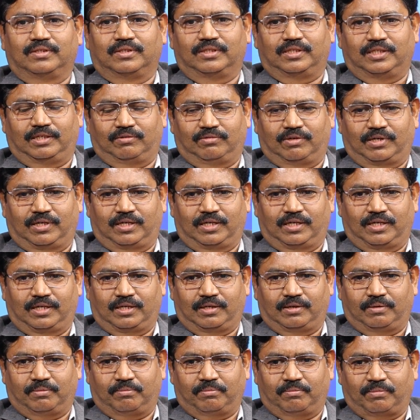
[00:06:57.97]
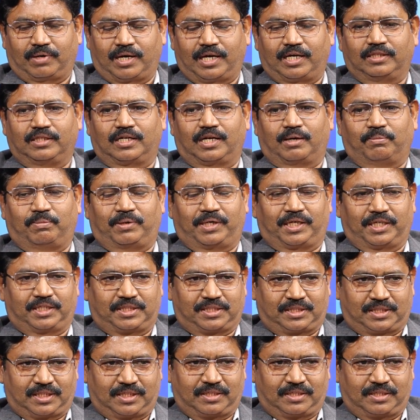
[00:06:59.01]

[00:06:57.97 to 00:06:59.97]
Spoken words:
even Mahindra British